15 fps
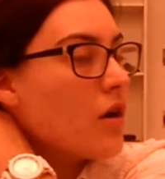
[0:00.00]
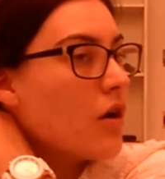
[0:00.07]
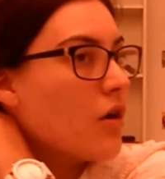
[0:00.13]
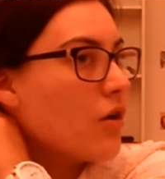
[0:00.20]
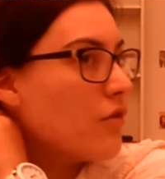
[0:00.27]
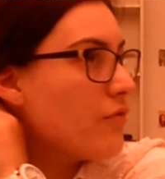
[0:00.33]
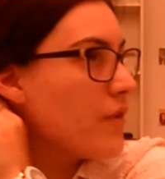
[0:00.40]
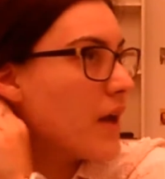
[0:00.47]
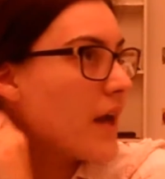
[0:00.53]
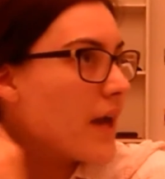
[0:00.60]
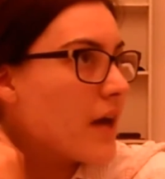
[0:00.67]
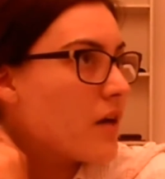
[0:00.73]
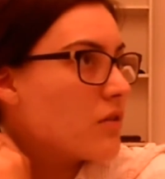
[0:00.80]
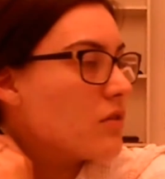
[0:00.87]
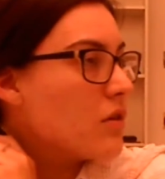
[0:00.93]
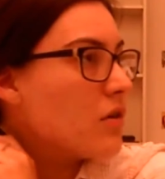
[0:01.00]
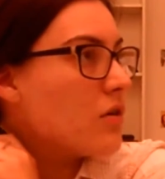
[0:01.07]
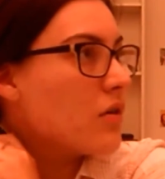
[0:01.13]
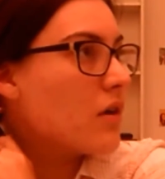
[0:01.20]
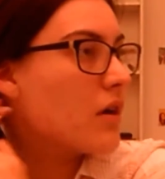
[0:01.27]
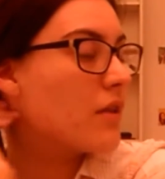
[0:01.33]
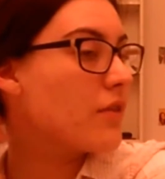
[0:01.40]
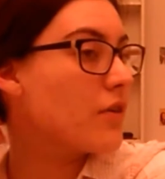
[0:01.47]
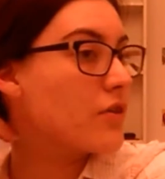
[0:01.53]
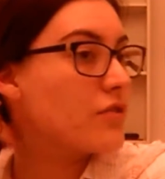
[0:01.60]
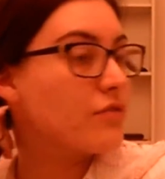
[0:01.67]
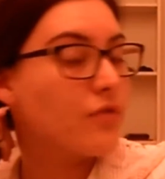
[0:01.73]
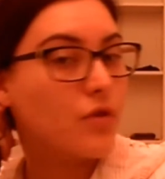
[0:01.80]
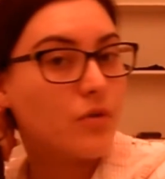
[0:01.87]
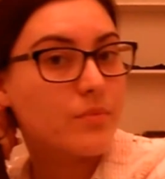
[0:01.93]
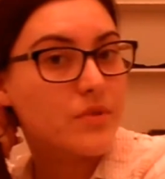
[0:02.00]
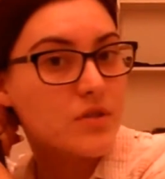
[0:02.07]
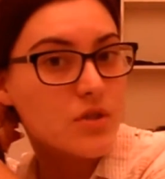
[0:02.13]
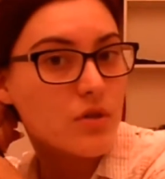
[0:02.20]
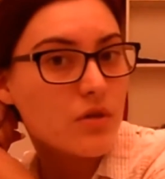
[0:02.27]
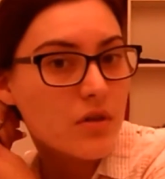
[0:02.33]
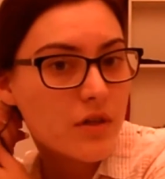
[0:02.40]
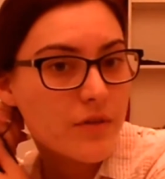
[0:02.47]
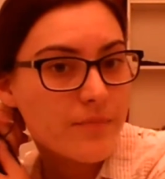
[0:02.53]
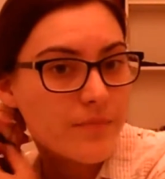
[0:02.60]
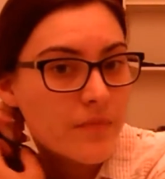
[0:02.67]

of how long those forms took,